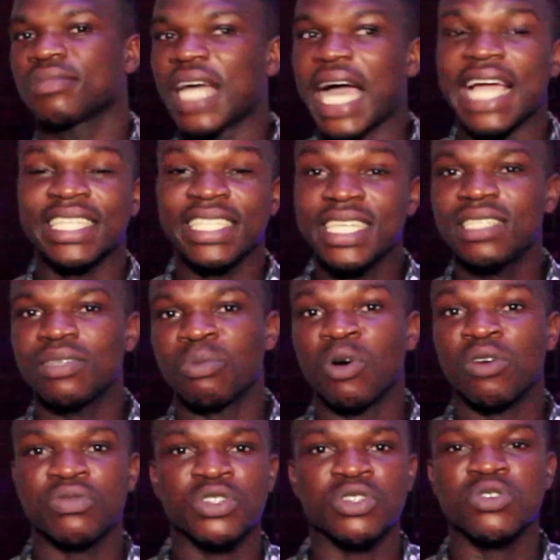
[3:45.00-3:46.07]
I did
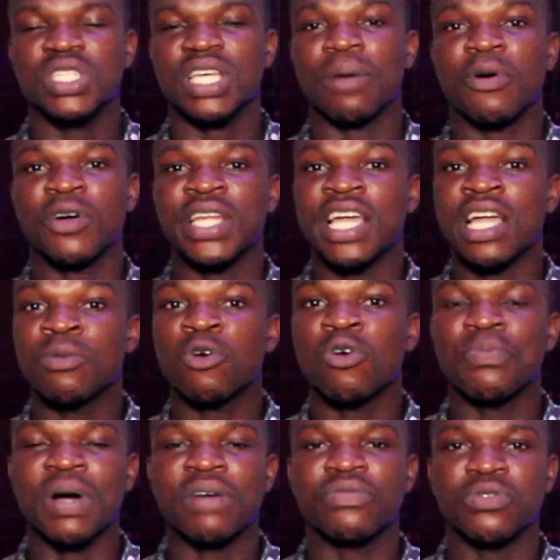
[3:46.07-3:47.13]
more videos about the
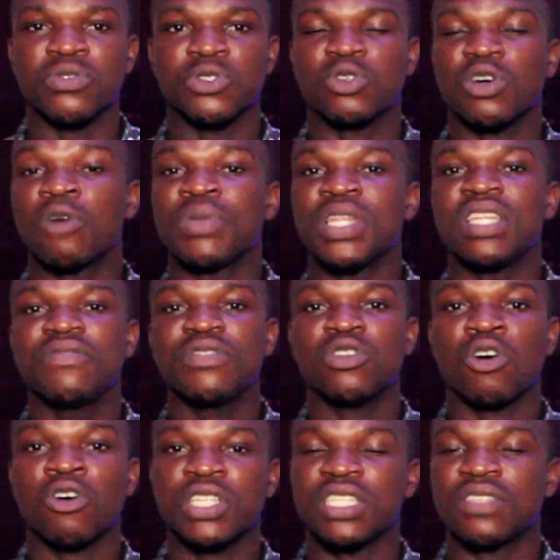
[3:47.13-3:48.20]
M-KOPA phone, so I'll be leaving
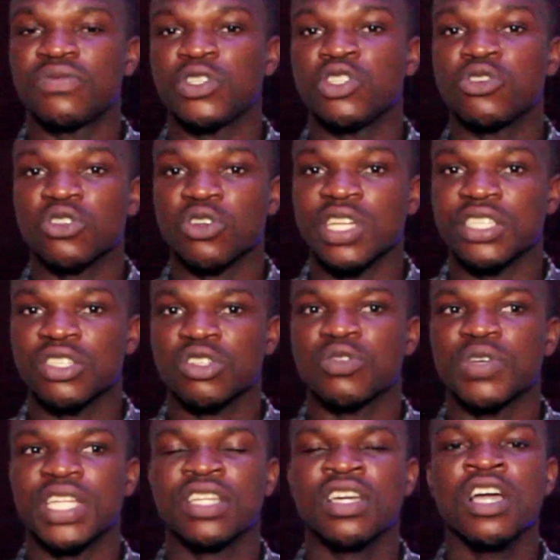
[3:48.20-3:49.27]
all these videos on the
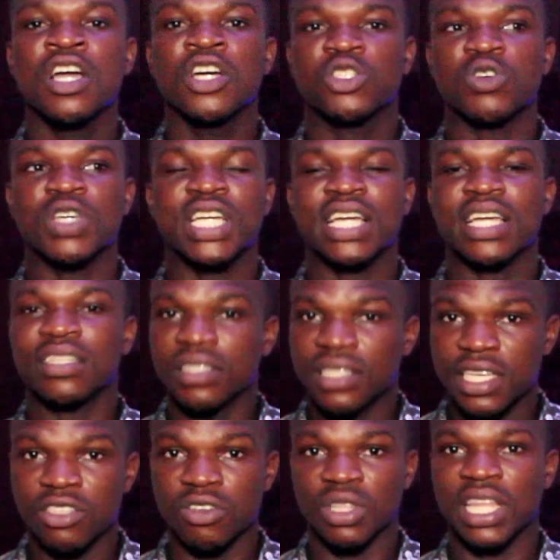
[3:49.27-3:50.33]
screen so you can
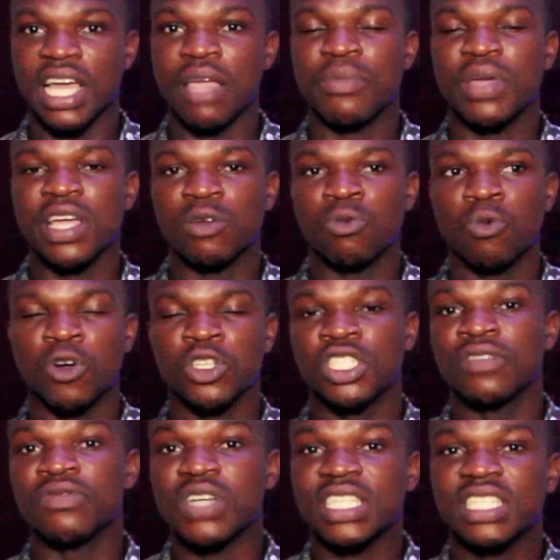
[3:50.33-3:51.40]
take your time and watch.
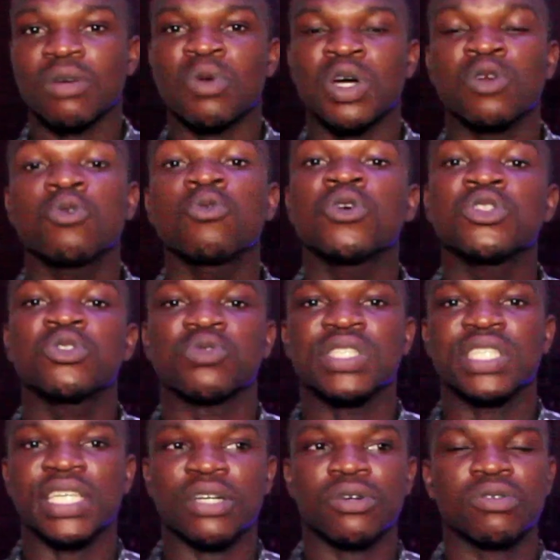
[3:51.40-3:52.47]
If you're someone who wants to
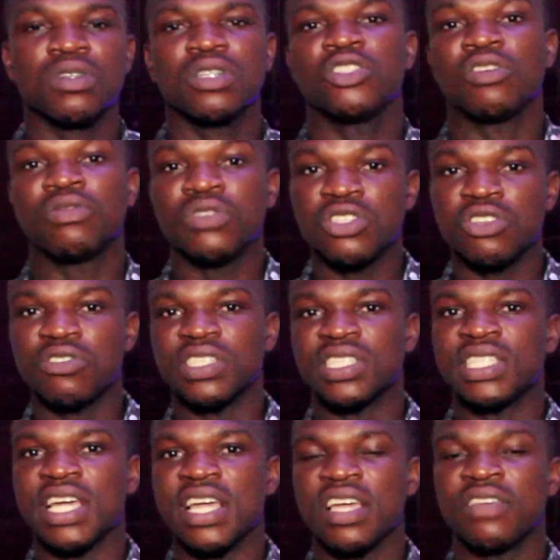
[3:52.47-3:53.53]
sell, your video is
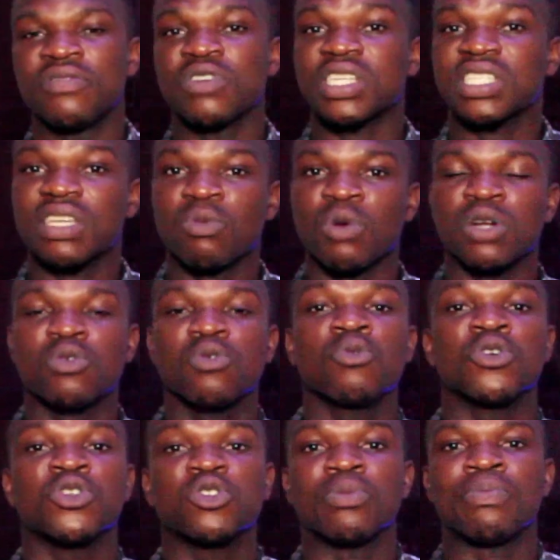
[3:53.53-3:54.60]
there. If you're someone who
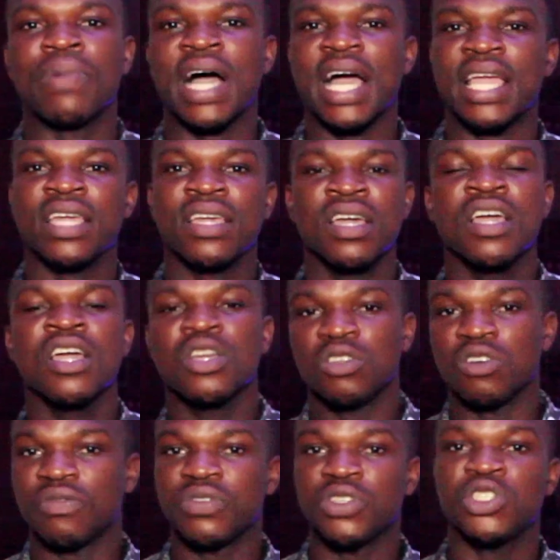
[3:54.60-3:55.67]
wants to buy,
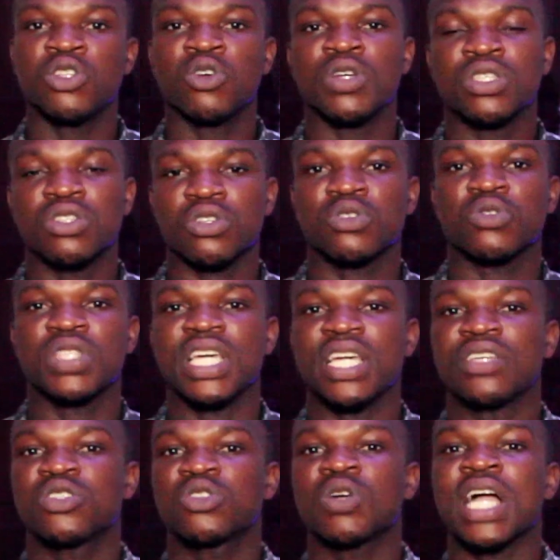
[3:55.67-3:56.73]
your video is also there.
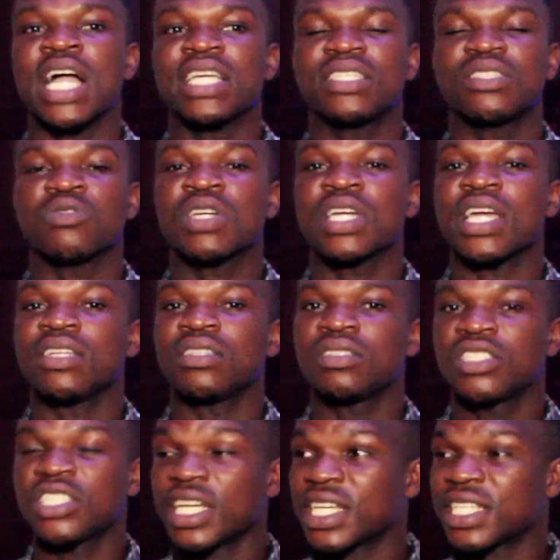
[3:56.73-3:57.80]
So guys, you can
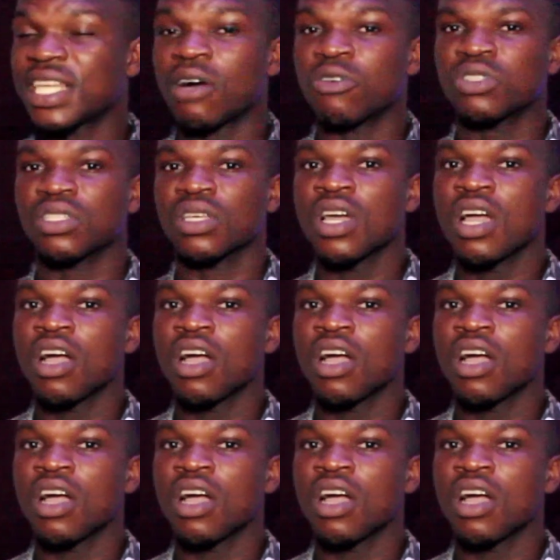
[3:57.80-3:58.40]
check it out.